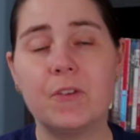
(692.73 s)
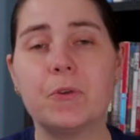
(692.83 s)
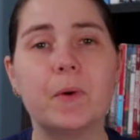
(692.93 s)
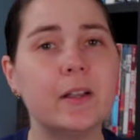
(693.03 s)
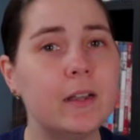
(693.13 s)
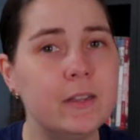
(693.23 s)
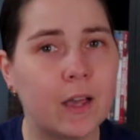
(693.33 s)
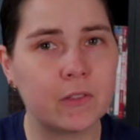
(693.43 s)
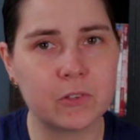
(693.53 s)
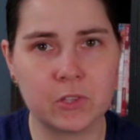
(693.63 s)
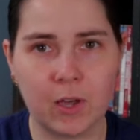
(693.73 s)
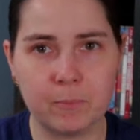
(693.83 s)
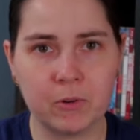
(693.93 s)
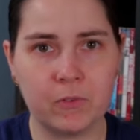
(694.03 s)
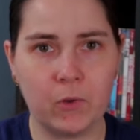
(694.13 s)
If you want another
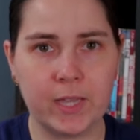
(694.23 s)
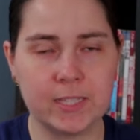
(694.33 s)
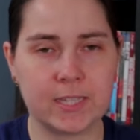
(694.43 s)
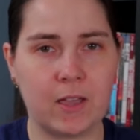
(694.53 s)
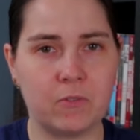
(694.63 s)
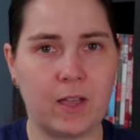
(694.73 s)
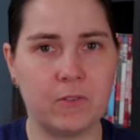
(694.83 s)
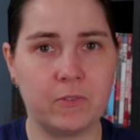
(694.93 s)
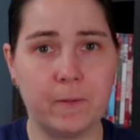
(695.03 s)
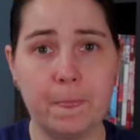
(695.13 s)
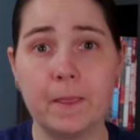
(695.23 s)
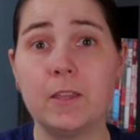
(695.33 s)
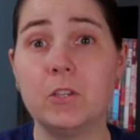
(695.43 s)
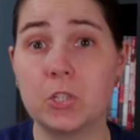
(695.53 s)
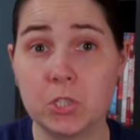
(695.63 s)
thought-provoking sci-fi film,
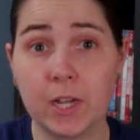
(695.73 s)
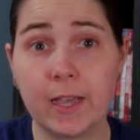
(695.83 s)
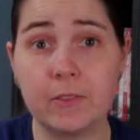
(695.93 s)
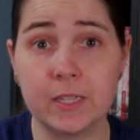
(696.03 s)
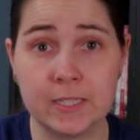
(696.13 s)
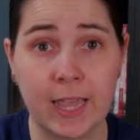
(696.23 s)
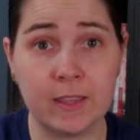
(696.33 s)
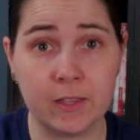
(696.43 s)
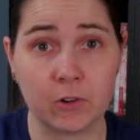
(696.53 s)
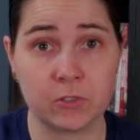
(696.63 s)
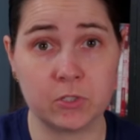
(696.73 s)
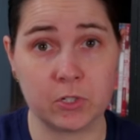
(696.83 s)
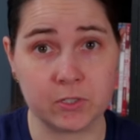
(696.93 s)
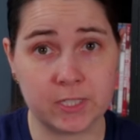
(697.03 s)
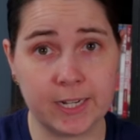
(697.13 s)
you should check out The Day the Earth
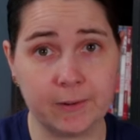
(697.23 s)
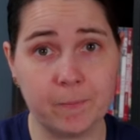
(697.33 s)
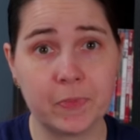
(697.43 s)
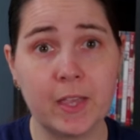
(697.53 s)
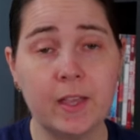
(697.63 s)
Stood Still.